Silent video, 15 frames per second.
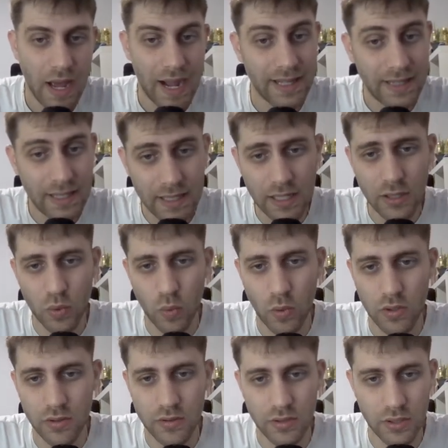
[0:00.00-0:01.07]
I didn't
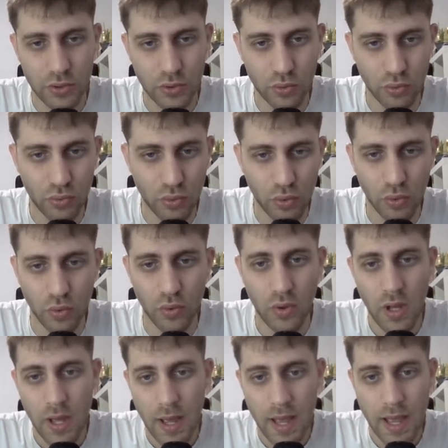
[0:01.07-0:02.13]
want to rule
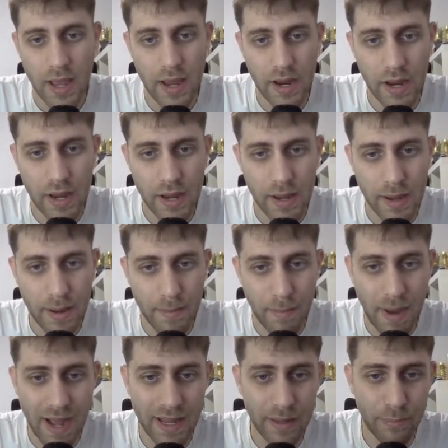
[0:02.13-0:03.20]

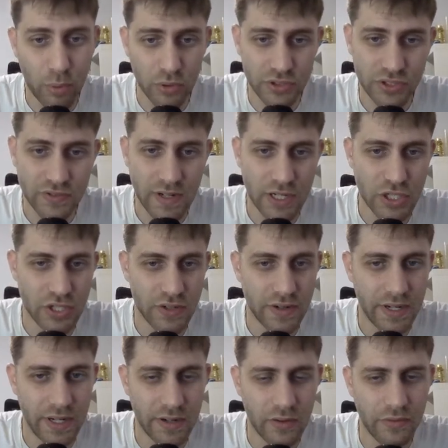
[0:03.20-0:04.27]
my pawn structure
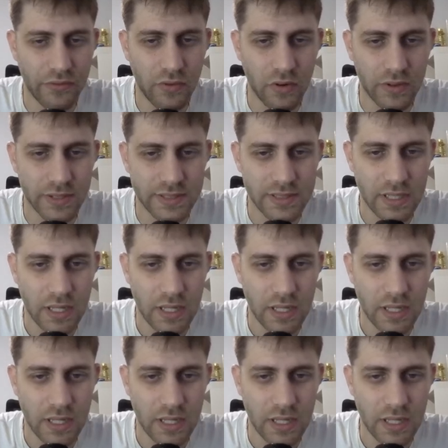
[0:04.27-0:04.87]
here, of course.